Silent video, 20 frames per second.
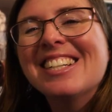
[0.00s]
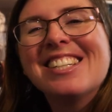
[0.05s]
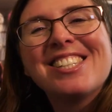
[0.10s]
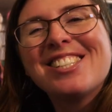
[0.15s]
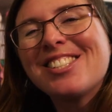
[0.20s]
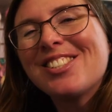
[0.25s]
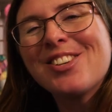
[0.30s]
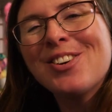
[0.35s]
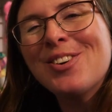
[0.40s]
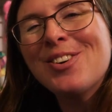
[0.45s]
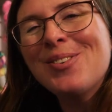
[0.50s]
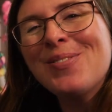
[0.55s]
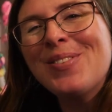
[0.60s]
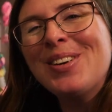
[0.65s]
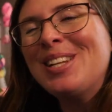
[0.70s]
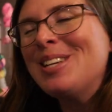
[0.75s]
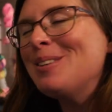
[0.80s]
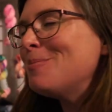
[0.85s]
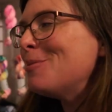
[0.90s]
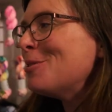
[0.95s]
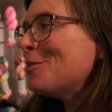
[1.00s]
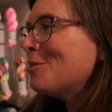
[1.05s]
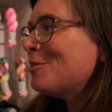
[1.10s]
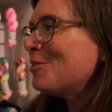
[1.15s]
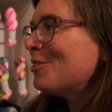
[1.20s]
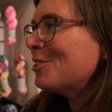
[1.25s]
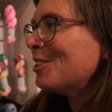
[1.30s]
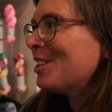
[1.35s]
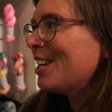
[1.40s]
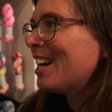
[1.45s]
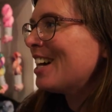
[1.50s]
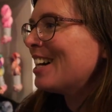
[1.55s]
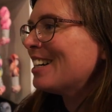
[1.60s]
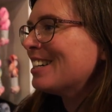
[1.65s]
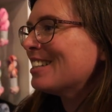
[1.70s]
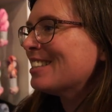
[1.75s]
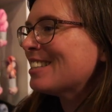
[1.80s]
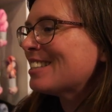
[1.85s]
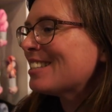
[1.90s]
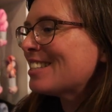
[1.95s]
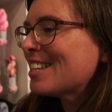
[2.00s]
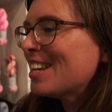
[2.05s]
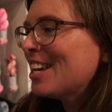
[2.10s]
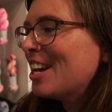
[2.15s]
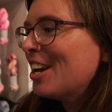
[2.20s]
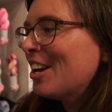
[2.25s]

So many beautiful yarns.